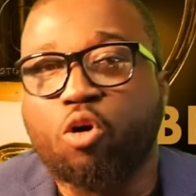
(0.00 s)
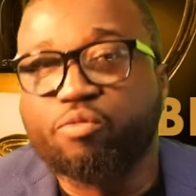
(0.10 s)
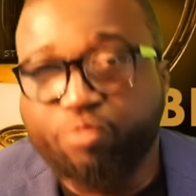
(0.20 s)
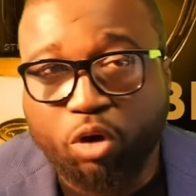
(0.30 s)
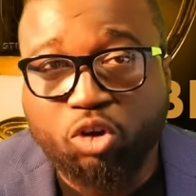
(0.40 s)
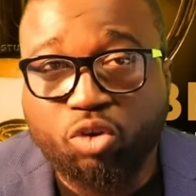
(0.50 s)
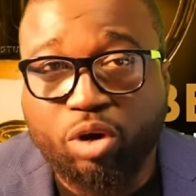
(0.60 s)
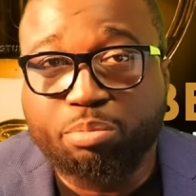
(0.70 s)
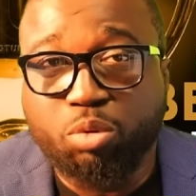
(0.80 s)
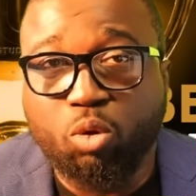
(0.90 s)
or
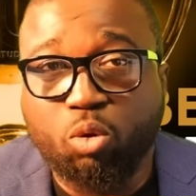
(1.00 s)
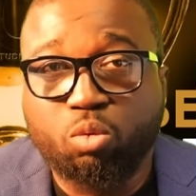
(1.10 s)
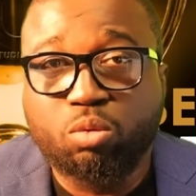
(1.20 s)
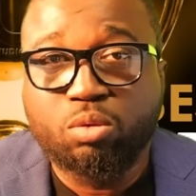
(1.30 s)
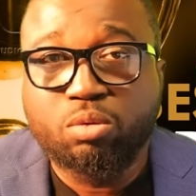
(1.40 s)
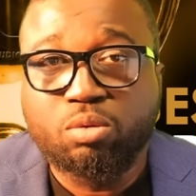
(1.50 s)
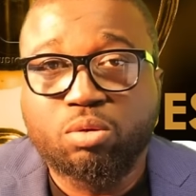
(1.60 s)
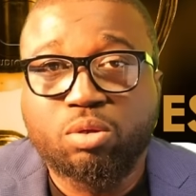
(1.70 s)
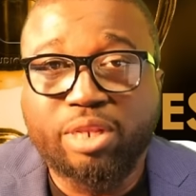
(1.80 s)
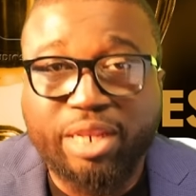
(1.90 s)
vulnerable
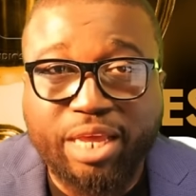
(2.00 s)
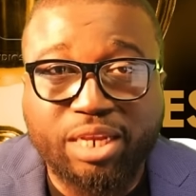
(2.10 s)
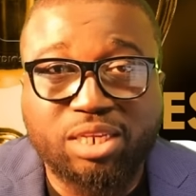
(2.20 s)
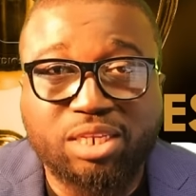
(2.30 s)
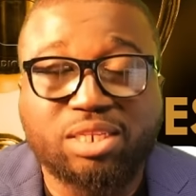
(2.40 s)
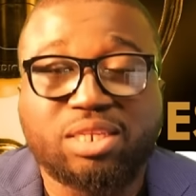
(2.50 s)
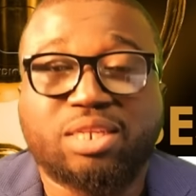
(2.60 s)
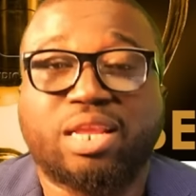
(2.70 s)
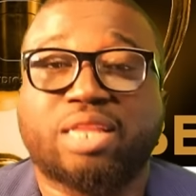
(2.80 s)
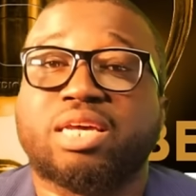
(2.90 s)
ladies
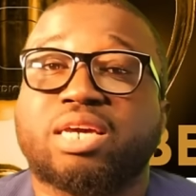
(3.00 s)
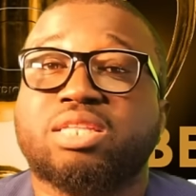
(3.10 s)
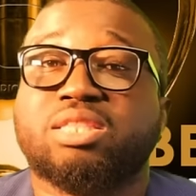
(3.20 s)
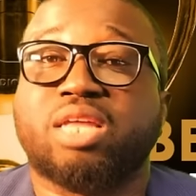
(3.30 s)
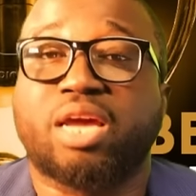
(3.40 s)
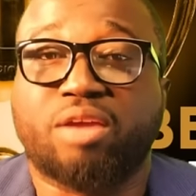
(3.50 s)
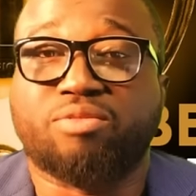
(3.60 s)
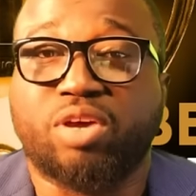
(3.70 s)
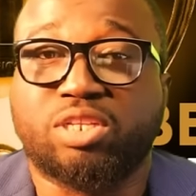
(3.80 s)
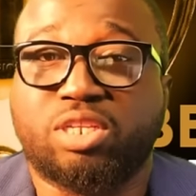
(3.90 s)
that they can take
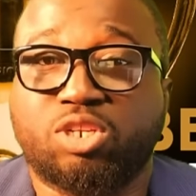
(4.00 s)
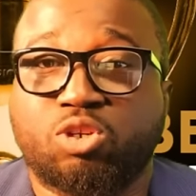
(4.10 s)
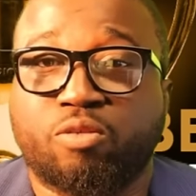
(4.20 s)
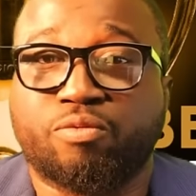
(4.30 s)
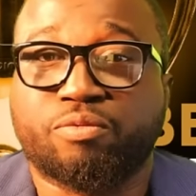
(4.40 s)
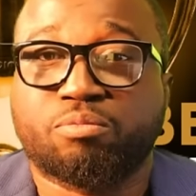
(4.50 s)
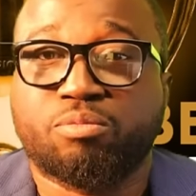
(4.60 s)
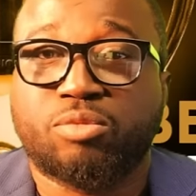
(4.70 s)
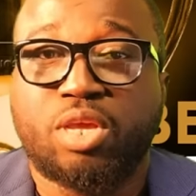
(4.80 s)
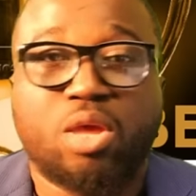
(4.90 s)
advantage of.
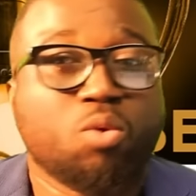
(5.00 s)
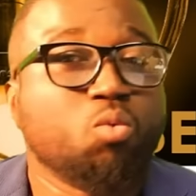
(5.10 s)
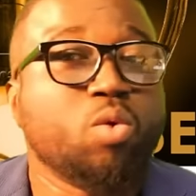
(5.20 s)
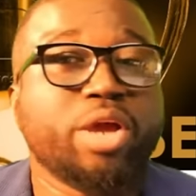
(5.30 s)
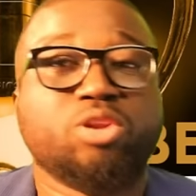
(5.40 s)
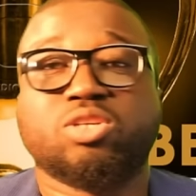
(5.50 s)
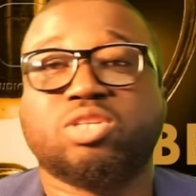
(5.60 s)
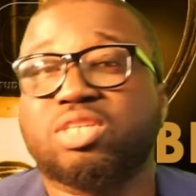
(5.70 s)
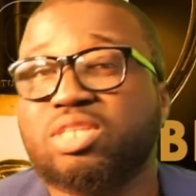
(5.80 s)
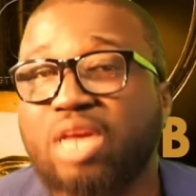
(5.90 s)
Where
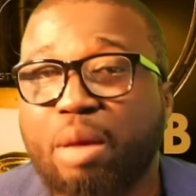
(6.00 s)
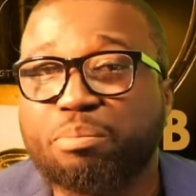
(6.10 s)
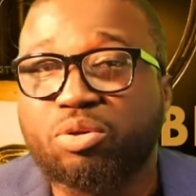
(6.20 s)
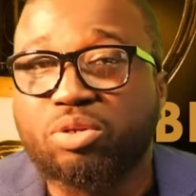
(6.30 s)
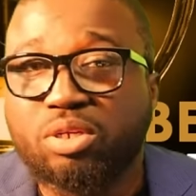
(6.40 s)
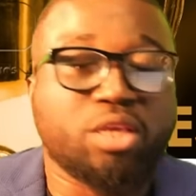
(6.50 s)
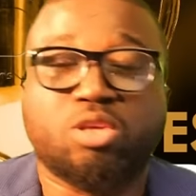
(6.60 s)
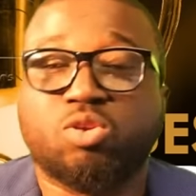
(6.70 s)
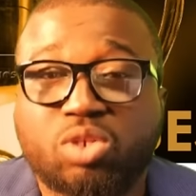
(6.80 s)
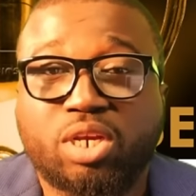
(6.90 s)
does this happen? It
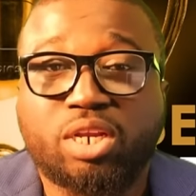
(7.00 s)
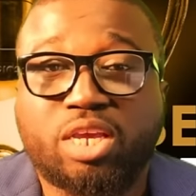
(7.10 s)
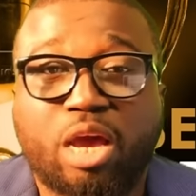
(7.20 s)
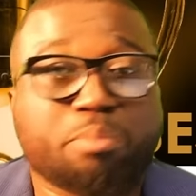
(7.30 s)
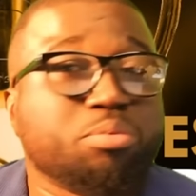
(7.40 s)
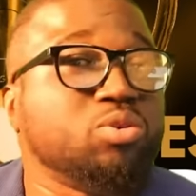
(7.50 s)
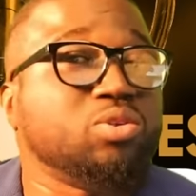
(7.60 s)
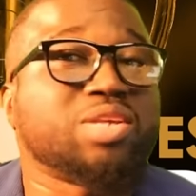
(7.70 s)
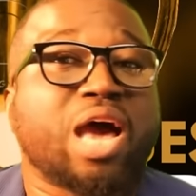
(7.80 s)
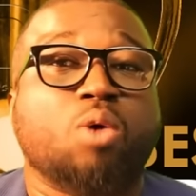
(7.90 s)
usually
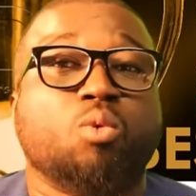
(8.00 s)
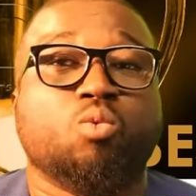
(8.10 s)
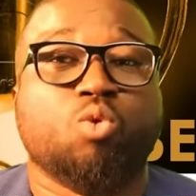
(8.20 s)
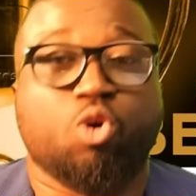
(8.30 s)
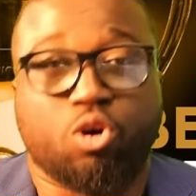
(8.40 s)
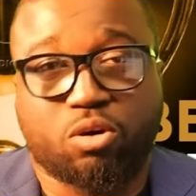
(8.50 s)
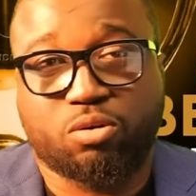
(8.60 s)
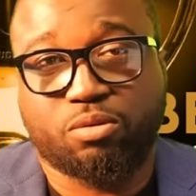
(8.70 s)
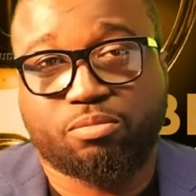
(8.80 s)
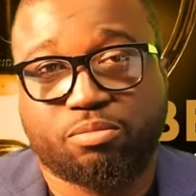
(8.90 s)
happens at
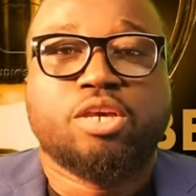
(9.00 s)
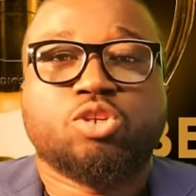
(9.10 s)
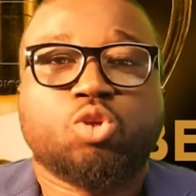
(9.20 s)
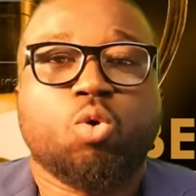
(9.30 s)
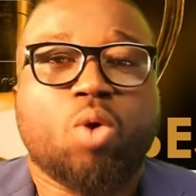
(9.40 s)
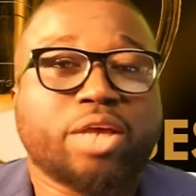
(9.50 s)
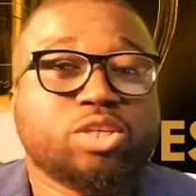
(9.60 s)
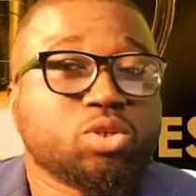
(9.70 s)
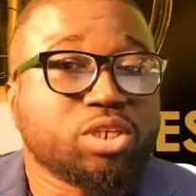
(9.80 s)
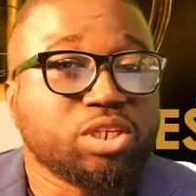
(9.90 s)
work. So
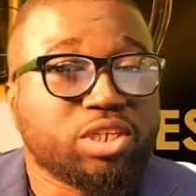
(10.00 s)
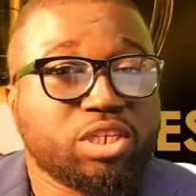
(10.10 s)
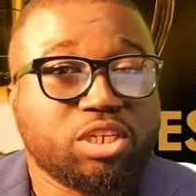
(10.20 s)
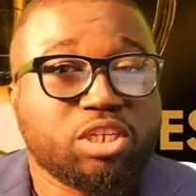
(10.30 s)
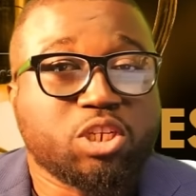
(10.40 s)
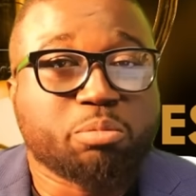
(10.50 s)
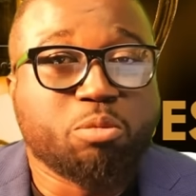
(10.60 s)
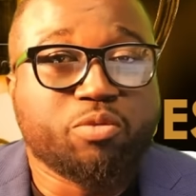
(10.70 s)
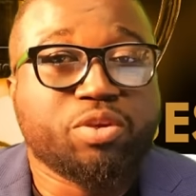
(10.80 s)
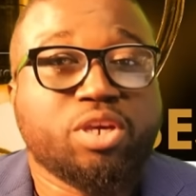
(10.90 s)
as you can see in this
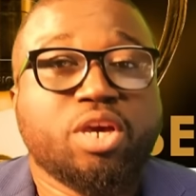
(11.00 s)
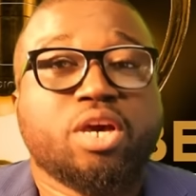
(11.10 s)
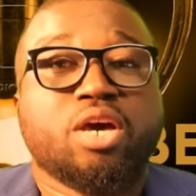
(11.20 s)
movie,